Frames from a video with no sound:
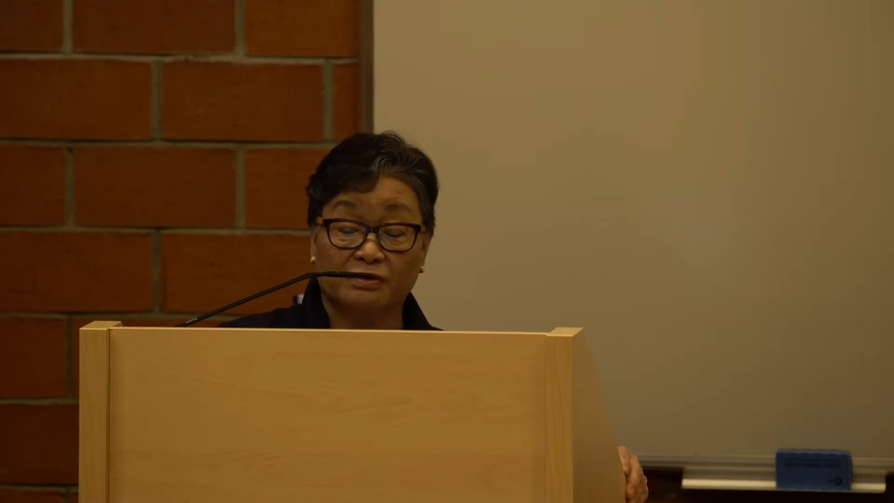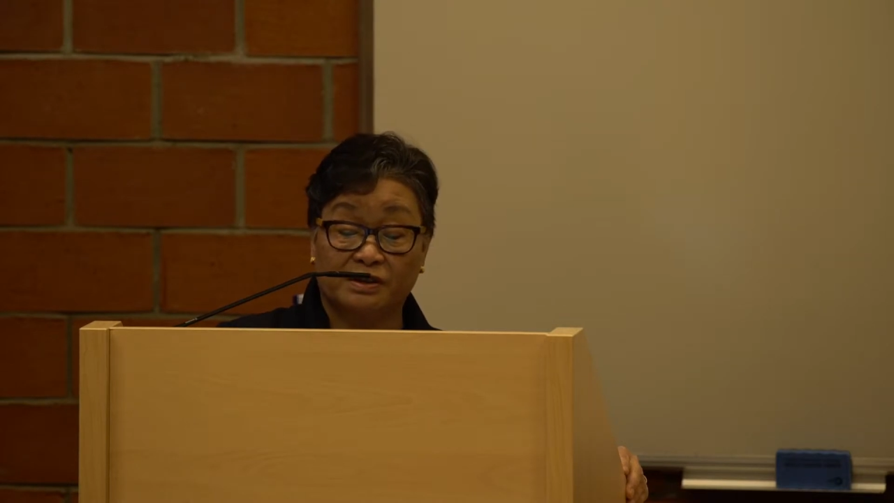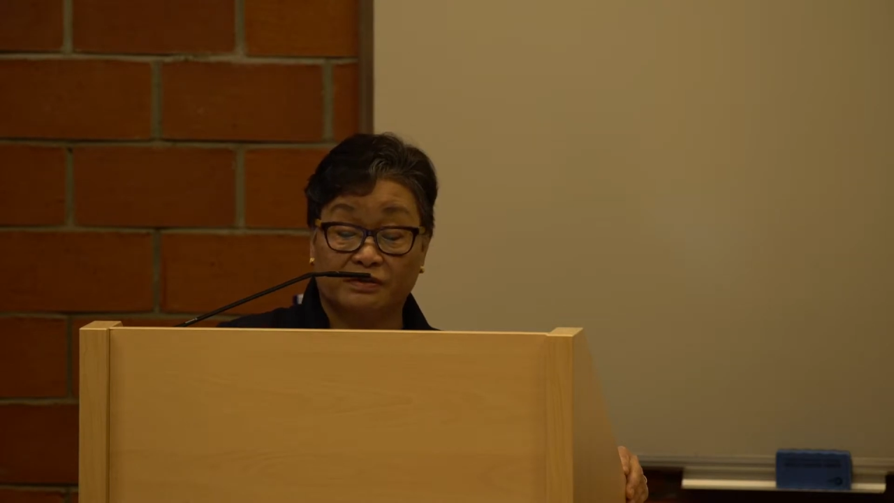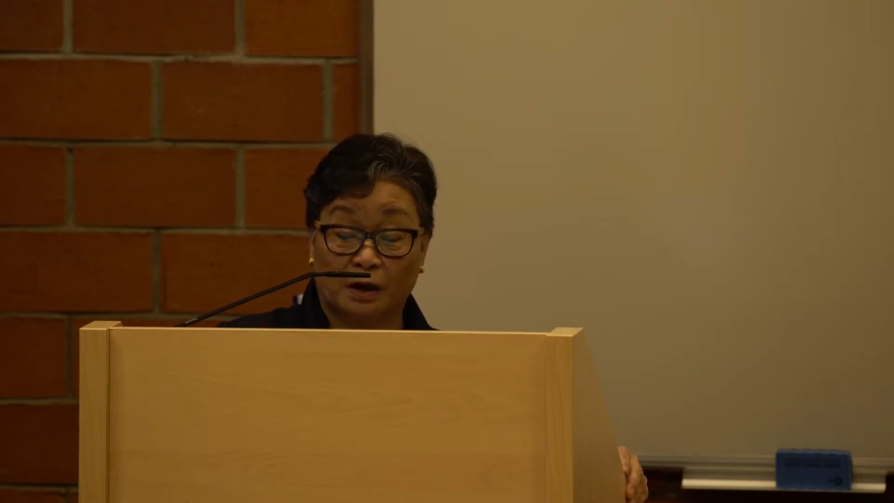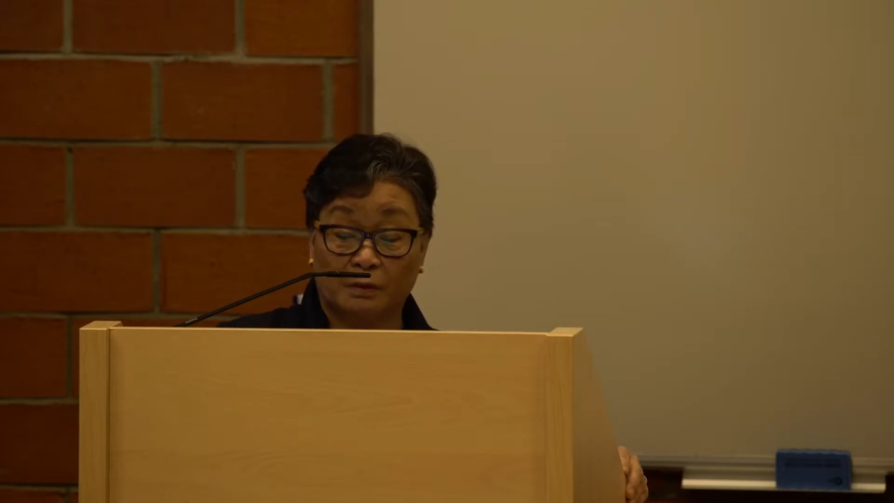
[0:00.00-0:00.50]
of
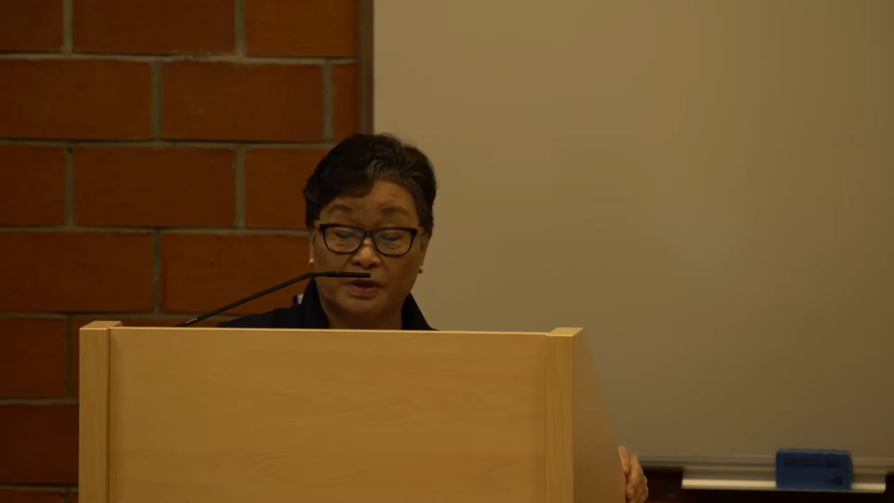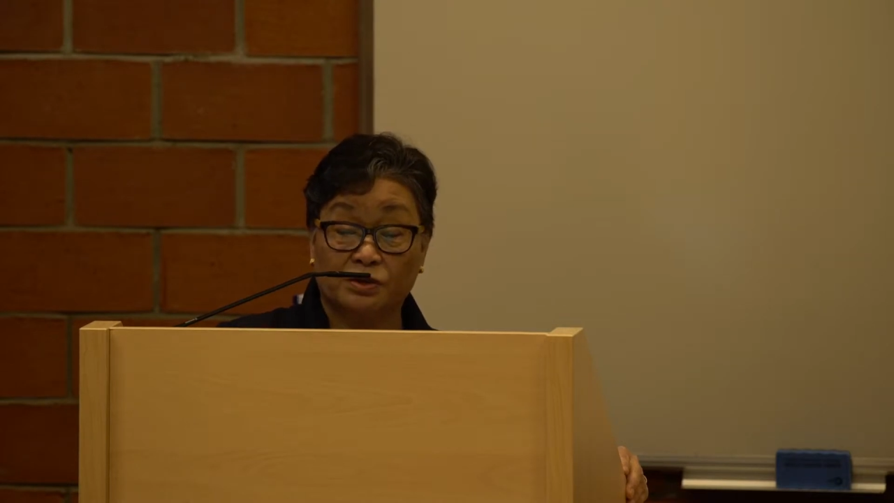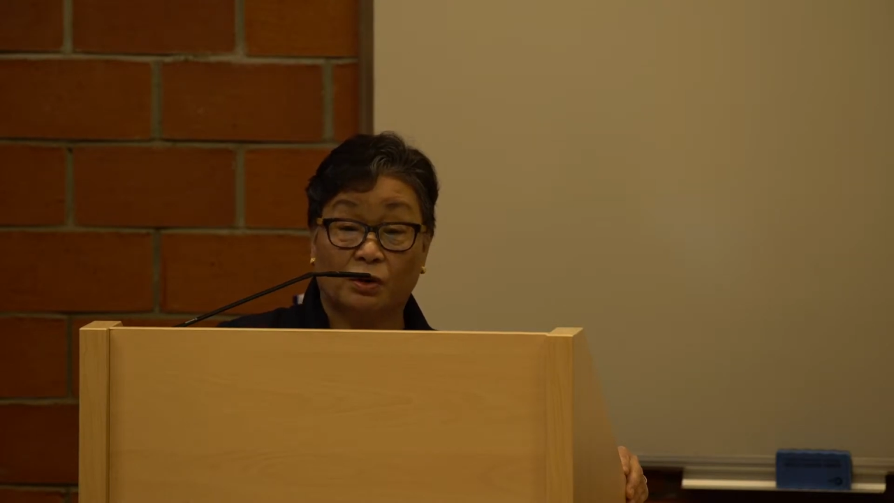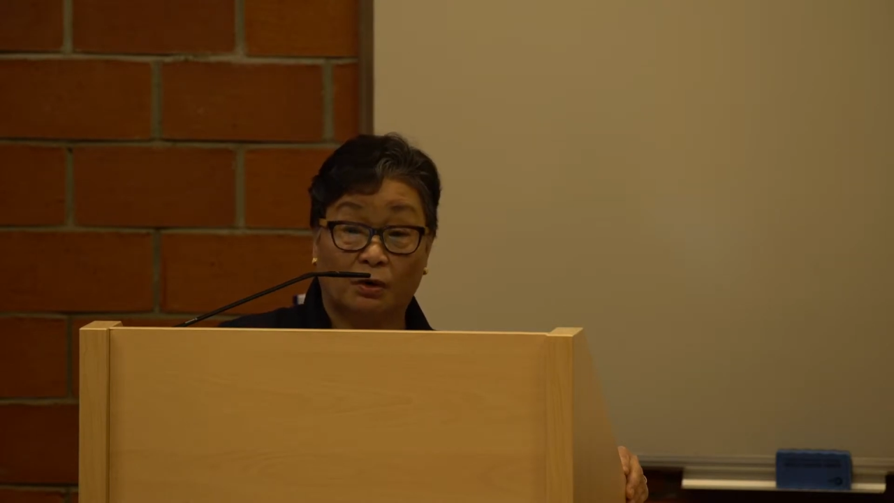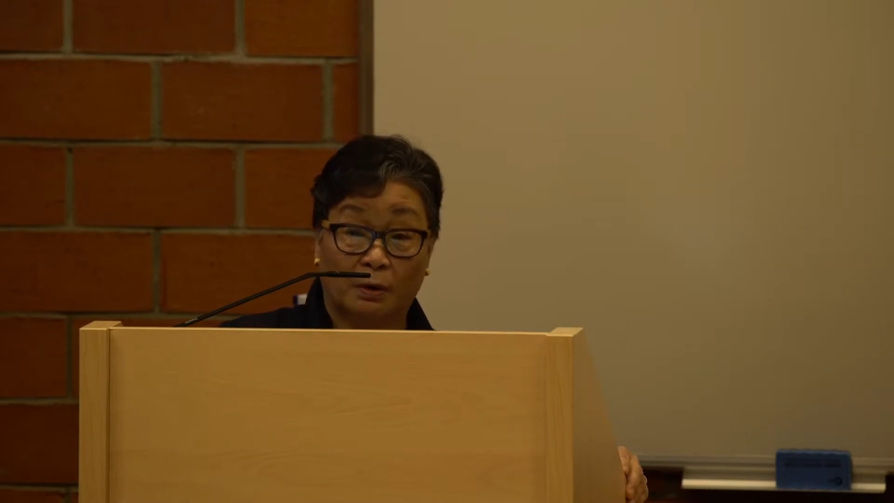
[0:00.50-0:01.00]

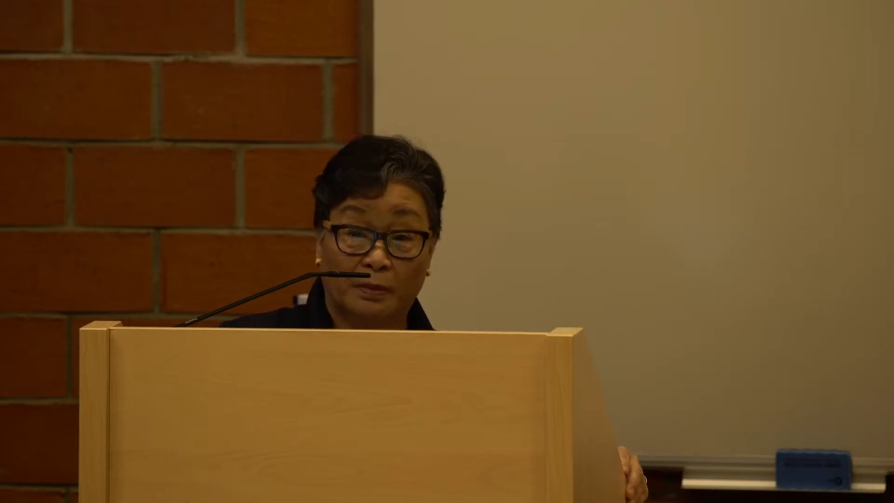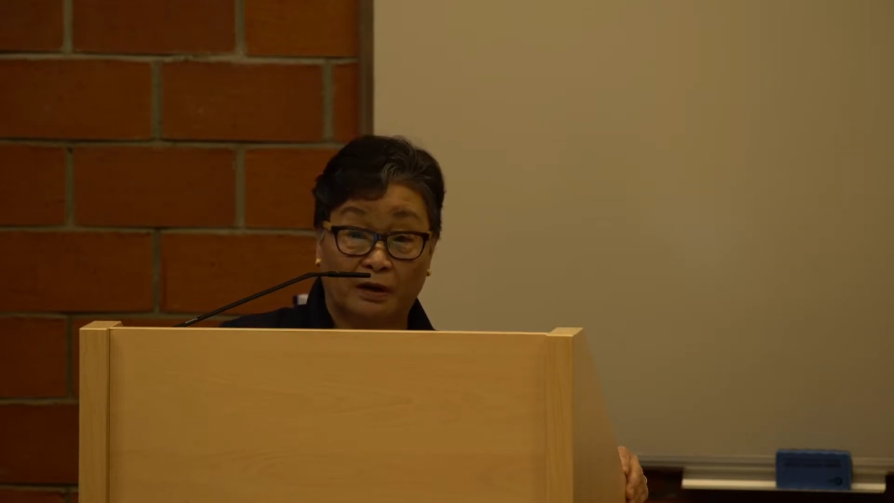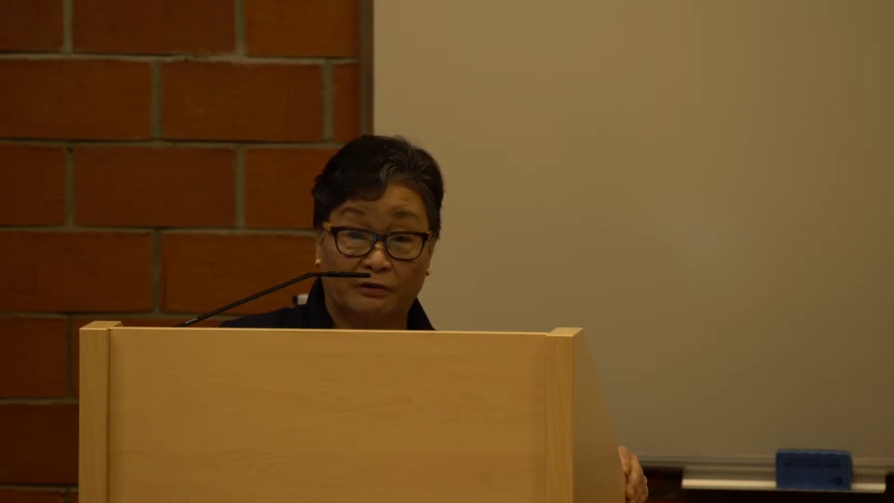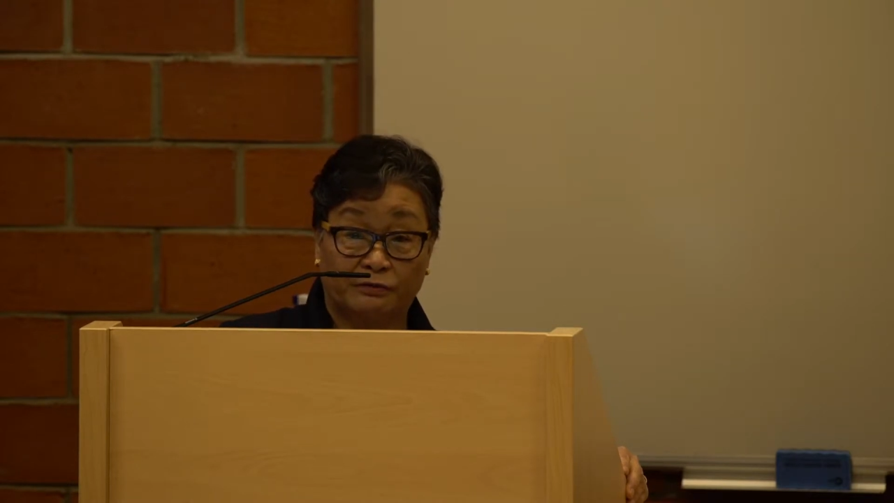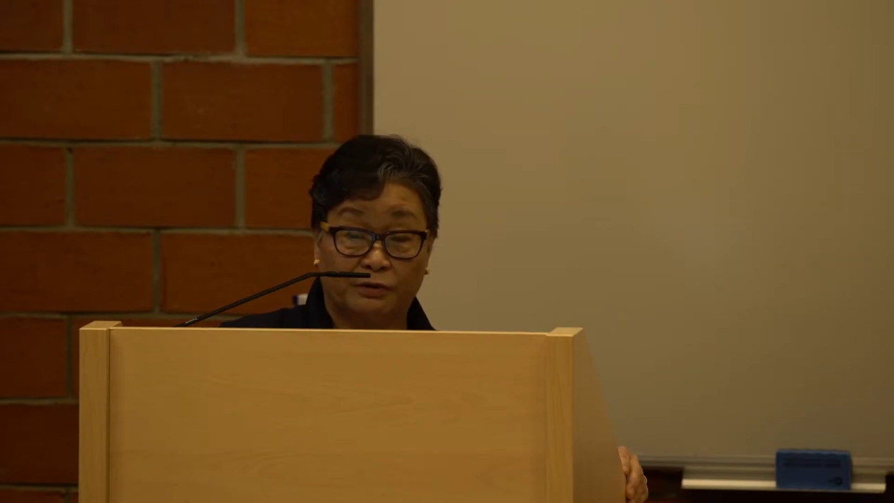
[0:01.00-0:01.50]
Development or
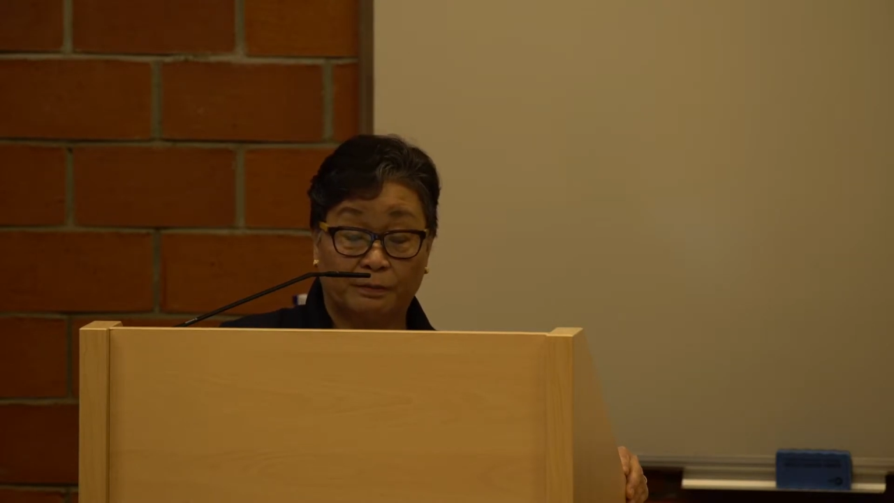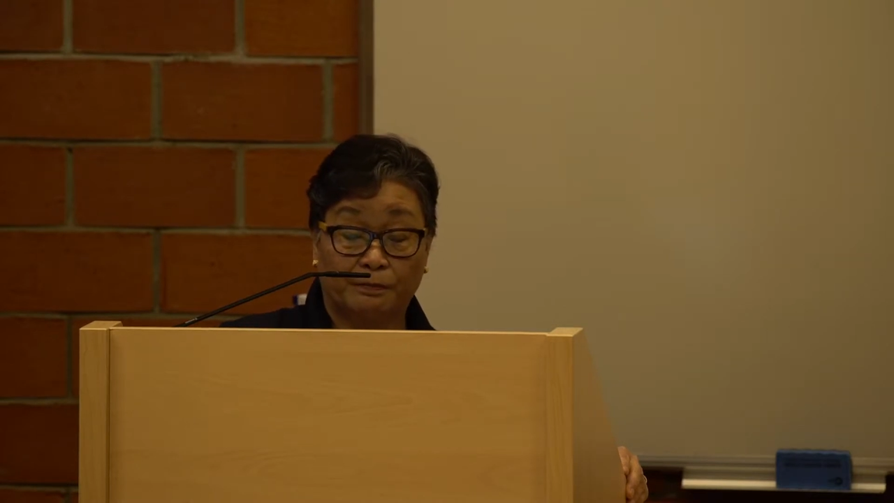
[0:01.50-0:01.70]
above.